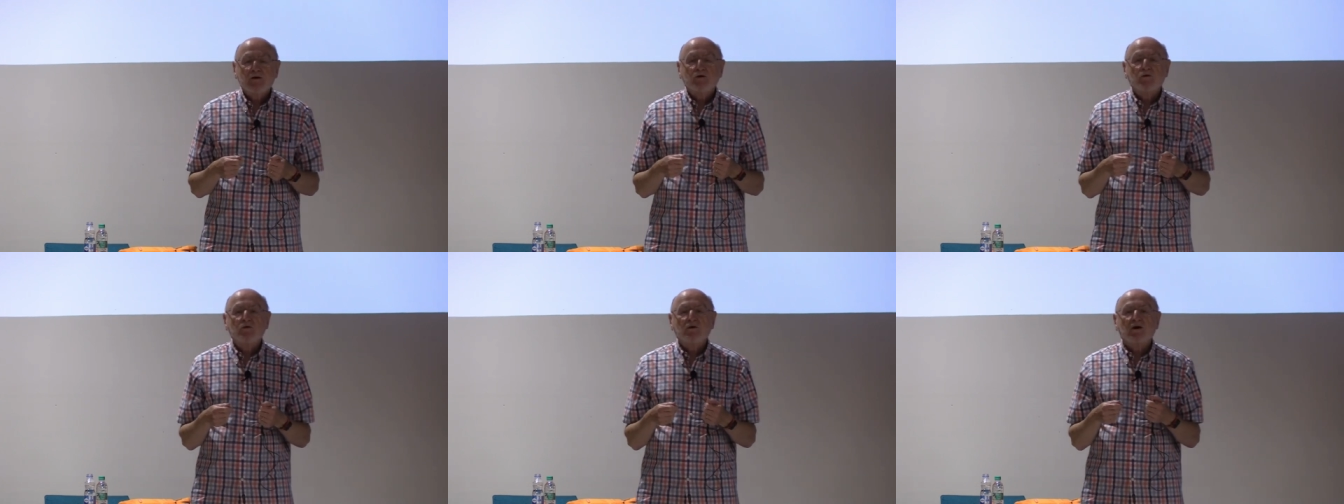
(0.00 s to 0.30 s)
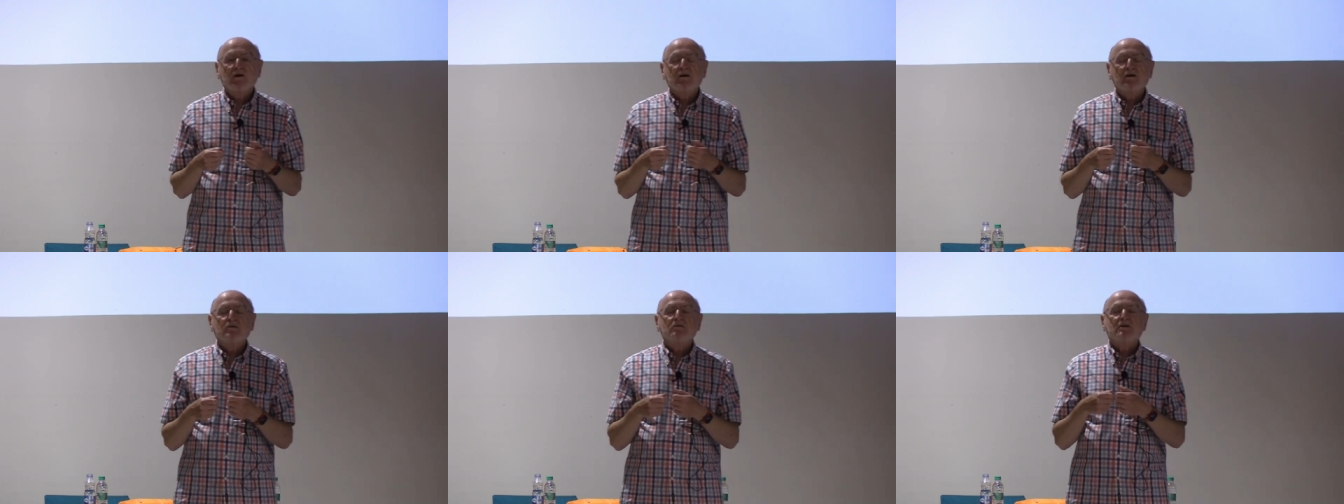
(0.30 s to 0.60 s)
you're
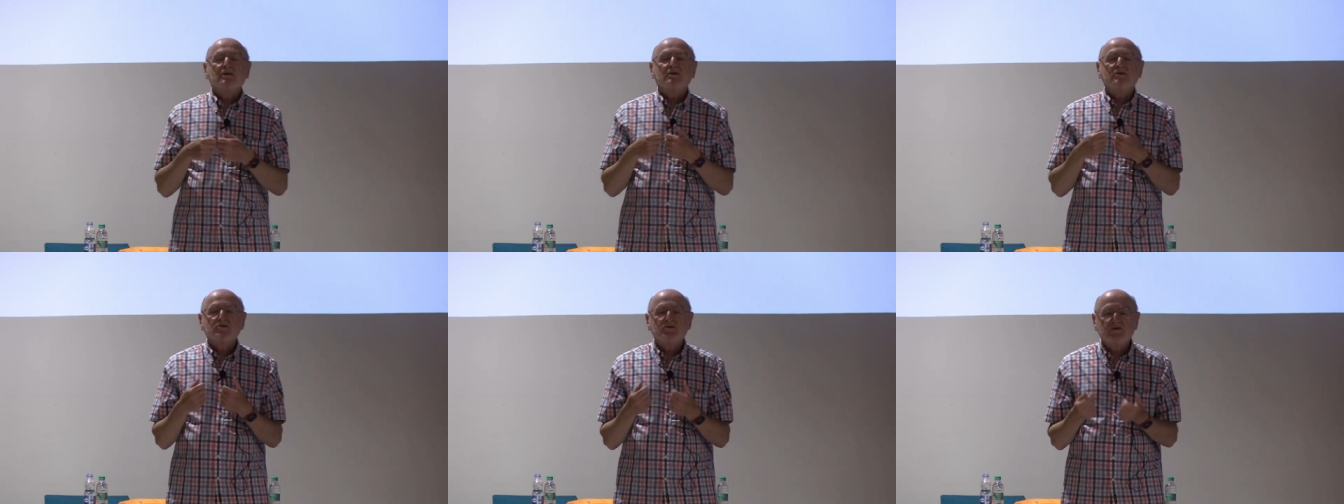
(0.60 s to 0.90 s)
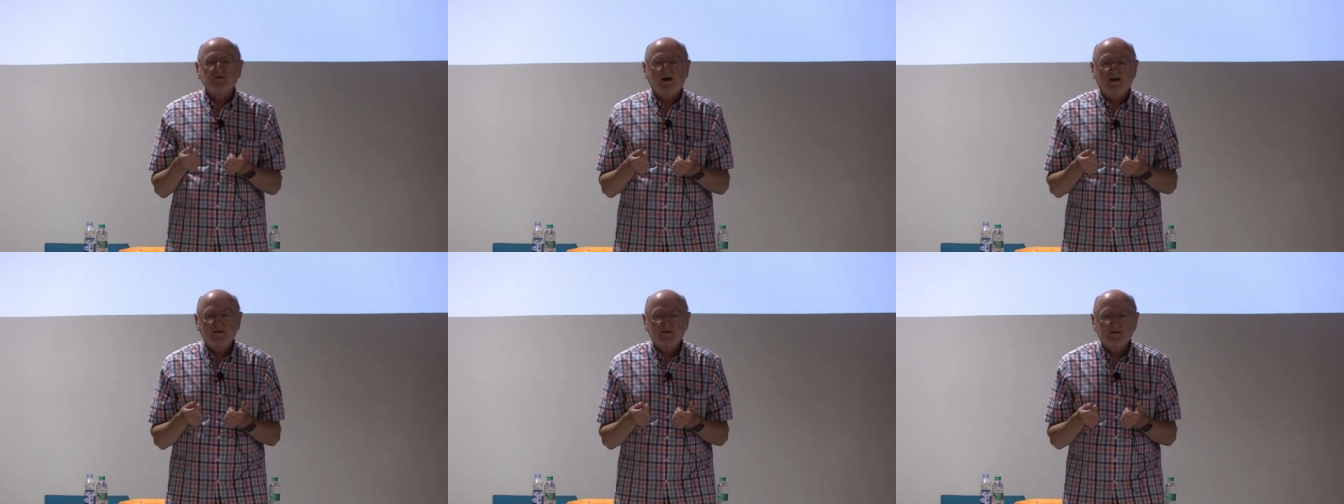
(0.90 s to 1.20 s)
working with
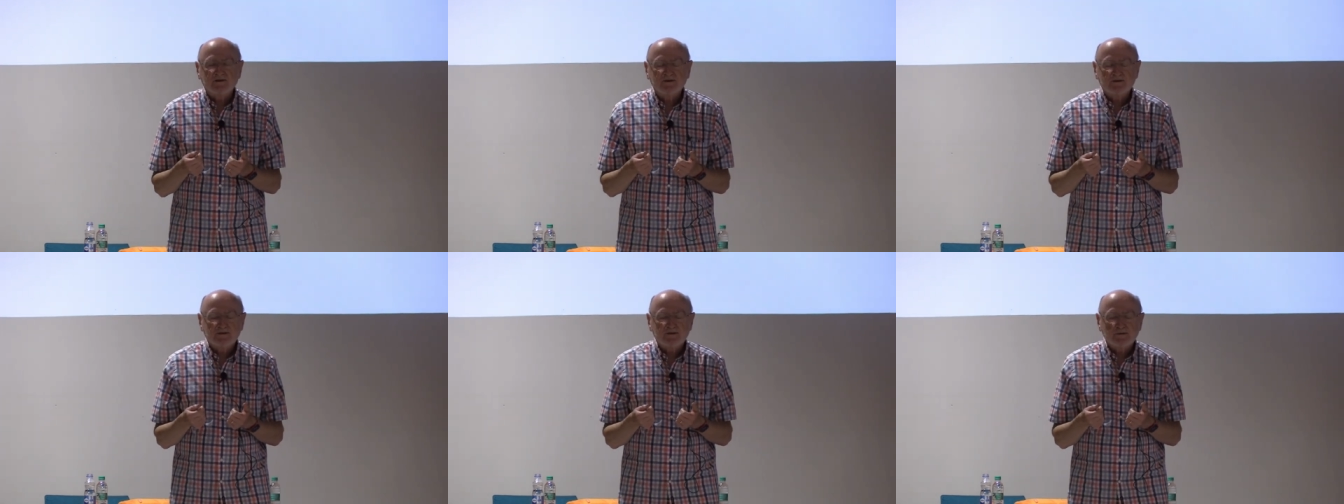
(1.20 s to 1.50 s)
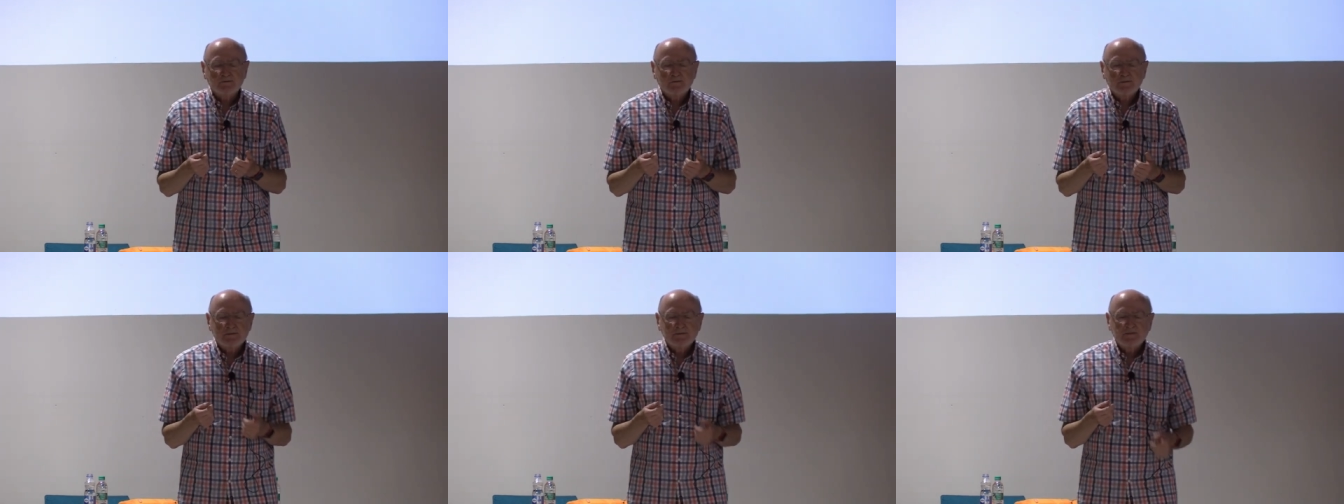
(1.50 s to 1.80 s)

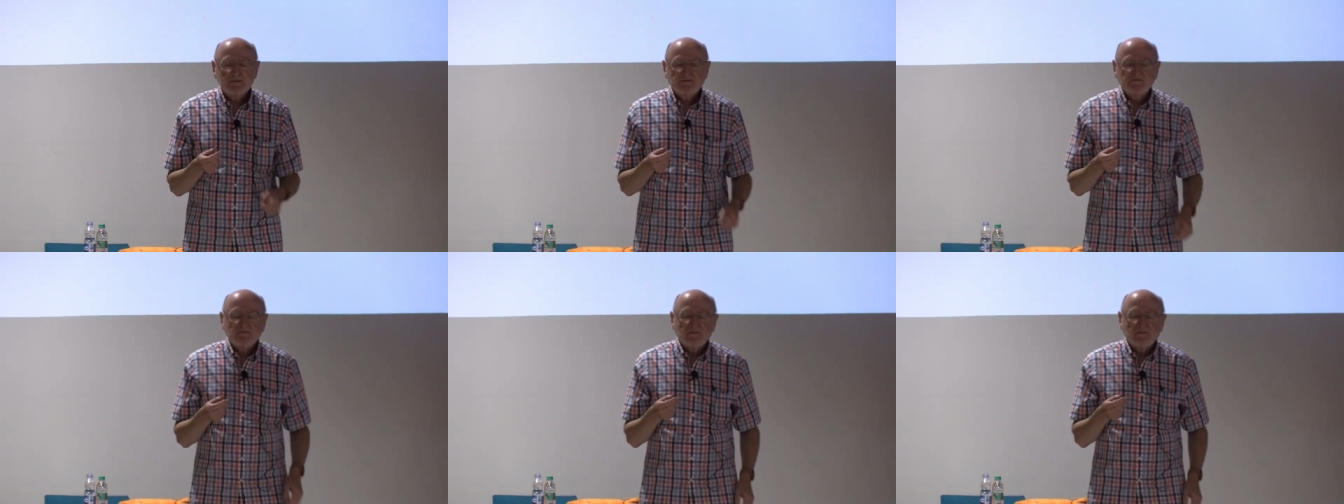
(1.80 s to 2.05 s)
instructions.